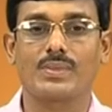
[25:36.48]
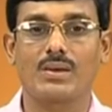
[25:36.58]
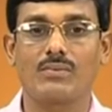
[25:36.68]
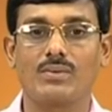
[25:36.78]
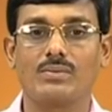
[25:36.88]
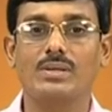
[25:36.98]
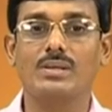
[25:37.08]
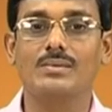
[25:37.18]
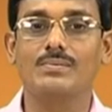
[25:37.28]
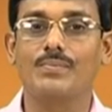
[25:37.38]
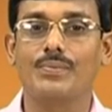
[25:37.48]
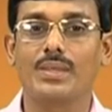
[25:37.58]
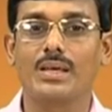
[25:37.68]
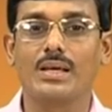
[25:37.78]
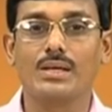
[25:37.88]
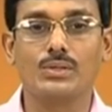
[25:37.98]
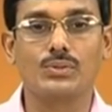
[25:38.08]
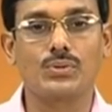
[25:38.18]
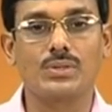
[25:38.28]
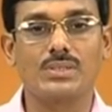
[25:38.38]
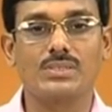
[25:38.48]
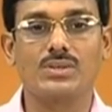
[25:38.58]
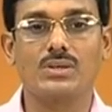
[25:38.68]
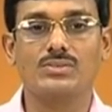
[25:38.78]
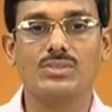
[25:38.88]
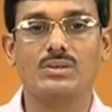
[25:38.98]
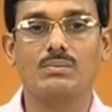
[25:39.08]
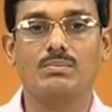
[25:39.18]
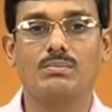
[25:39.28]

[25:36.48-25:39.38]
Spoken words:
However, through the dissolution of